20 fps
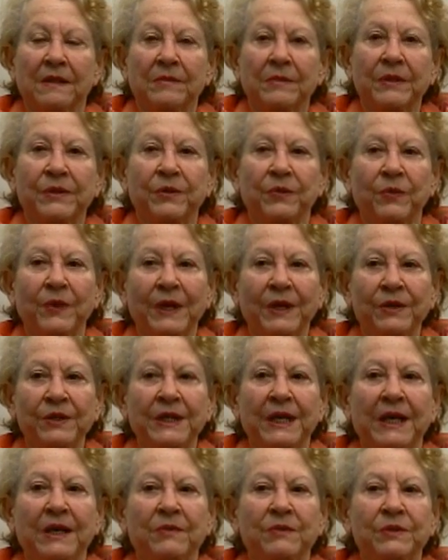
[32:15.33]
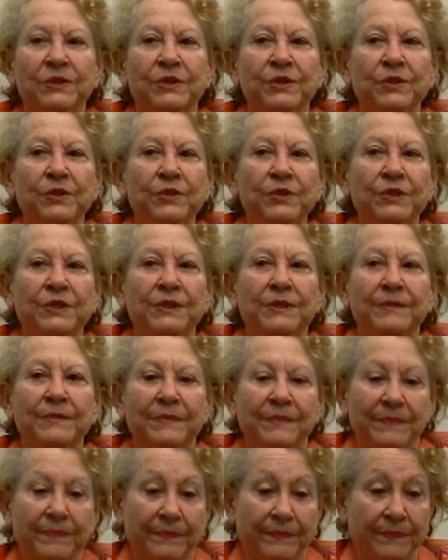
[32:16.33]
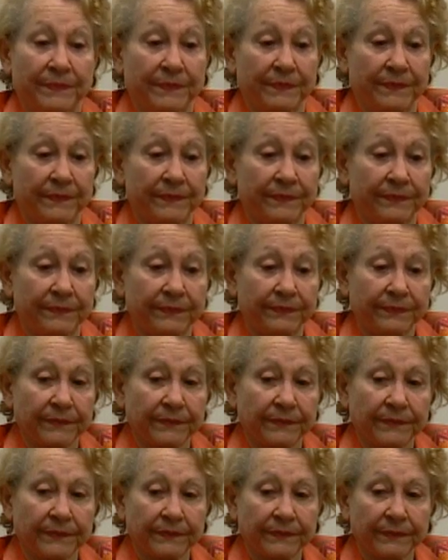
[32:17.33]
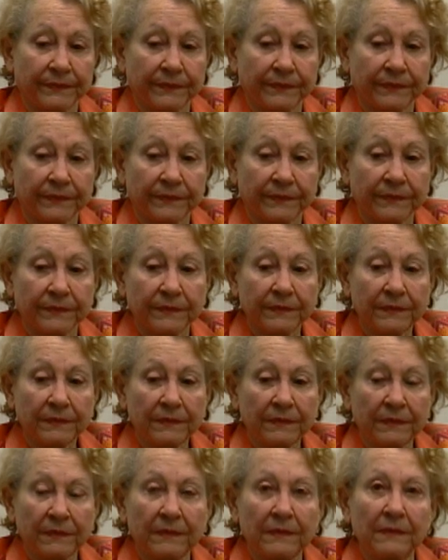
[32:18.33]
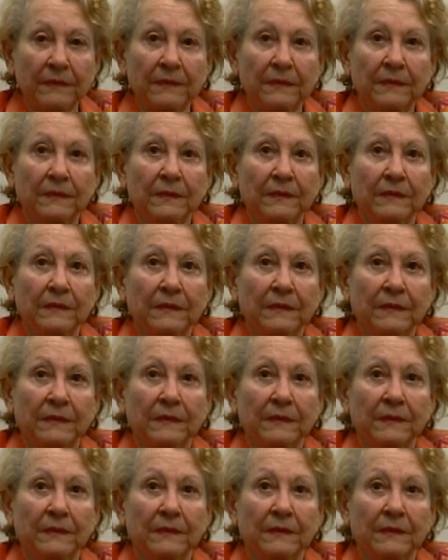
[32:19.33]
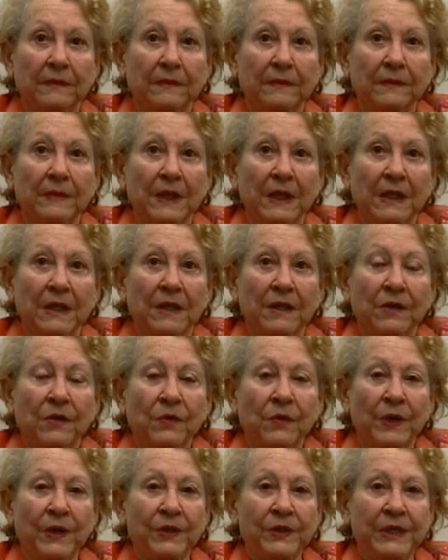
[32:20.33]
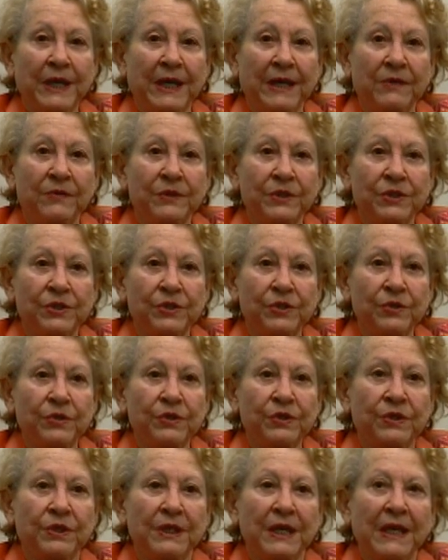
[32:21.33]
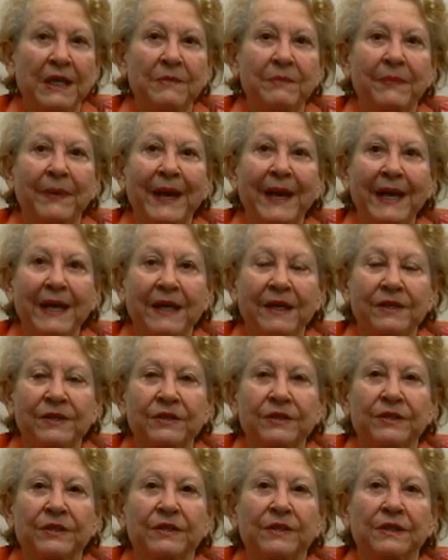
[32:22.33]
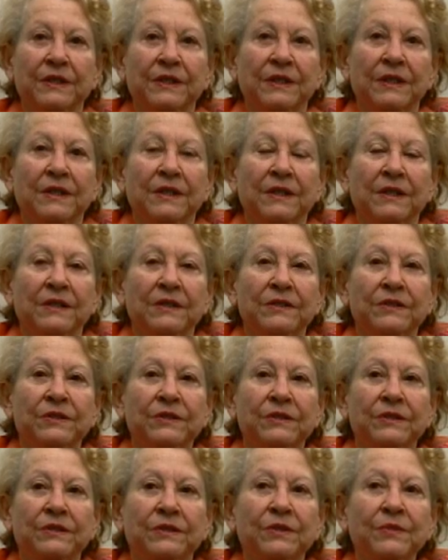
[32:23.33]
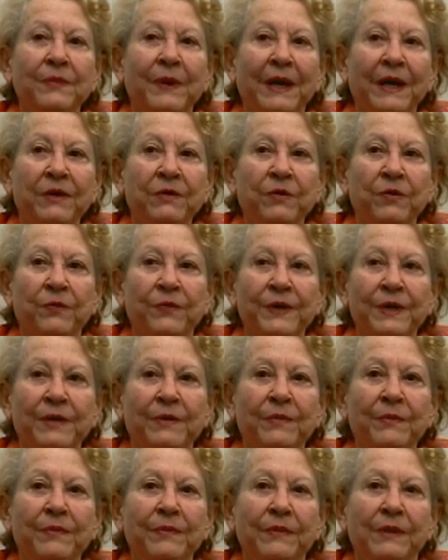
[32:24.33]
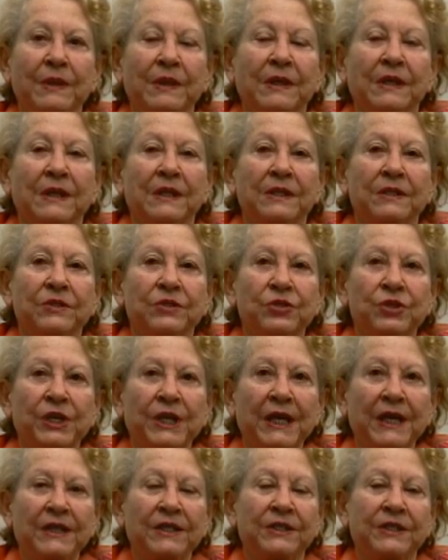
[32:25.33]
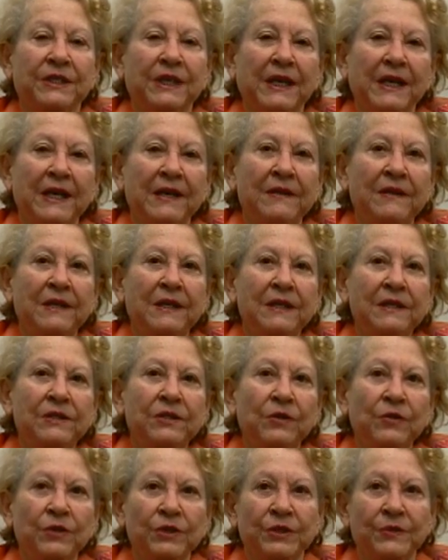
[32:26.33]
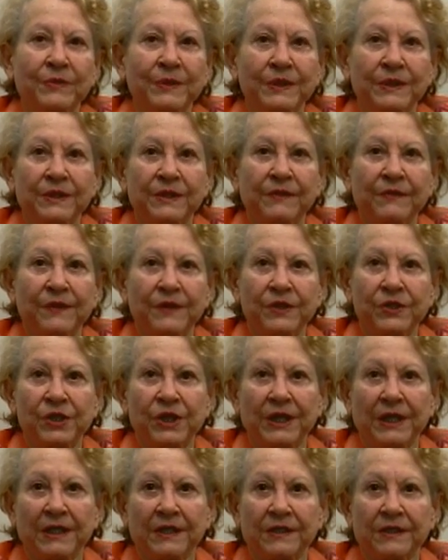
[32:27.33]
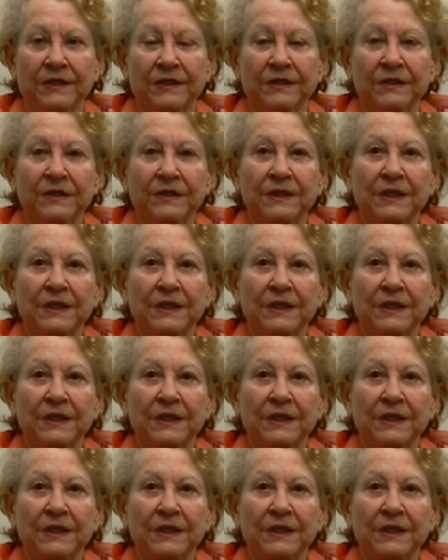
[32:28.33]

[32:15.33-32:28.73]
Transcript: but the Recordak was used... I really don't remember that part of it, because I didn't get in that much. Recordak was used in banks to microfilm checks and endorsements of the checks.